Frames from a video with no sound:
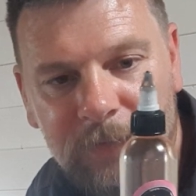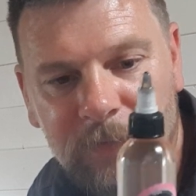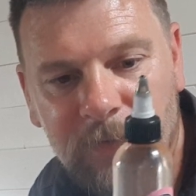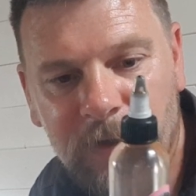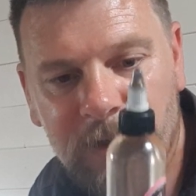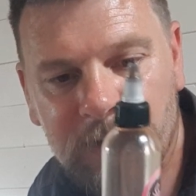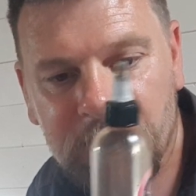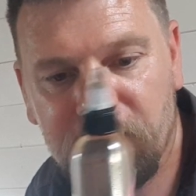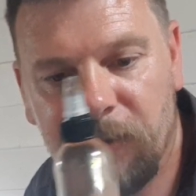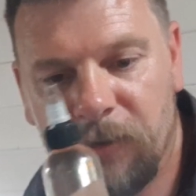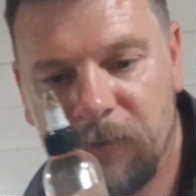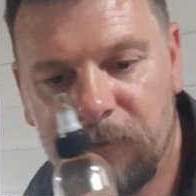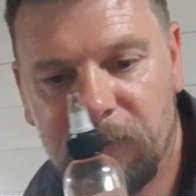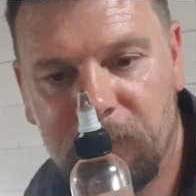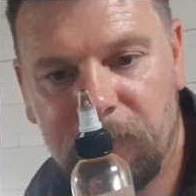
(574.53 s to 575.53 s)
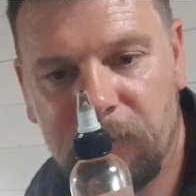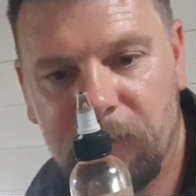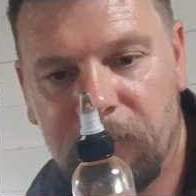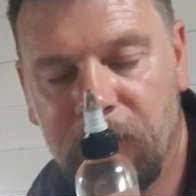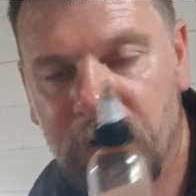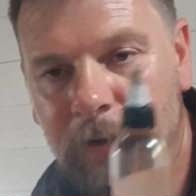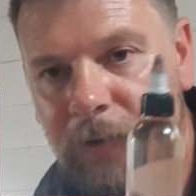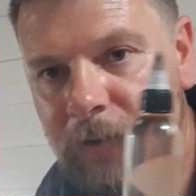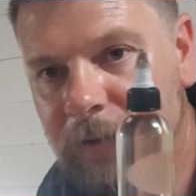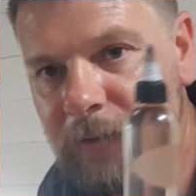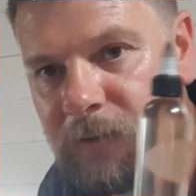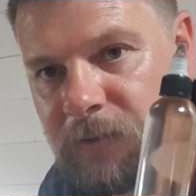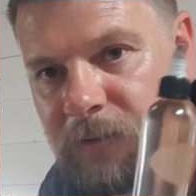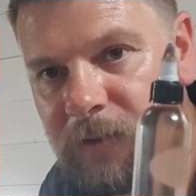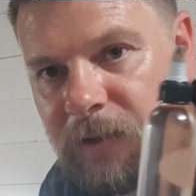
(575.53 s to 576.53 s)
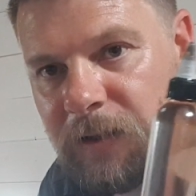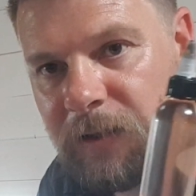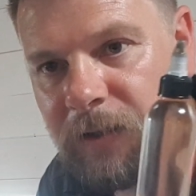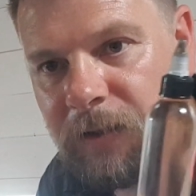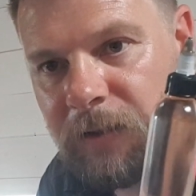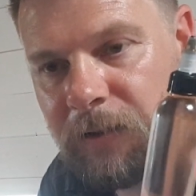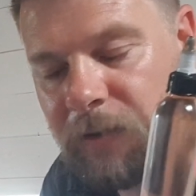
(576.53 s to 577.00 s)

fantastic. And I can see,